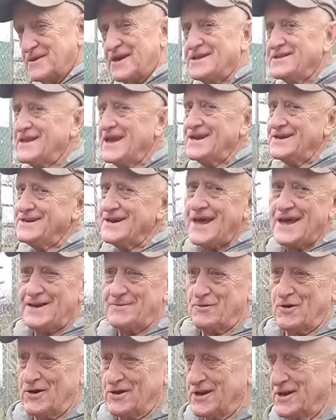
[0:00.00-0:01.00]
Get that
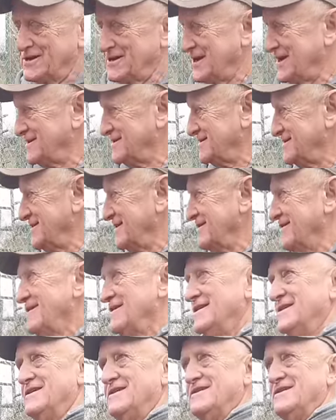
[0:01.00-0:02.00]
name recognition, you
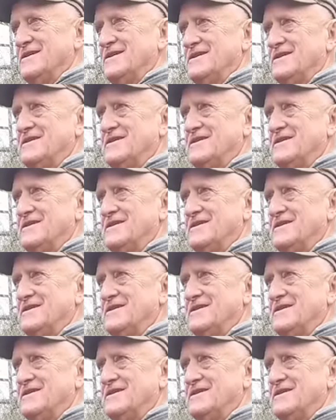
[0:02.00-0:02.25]
know.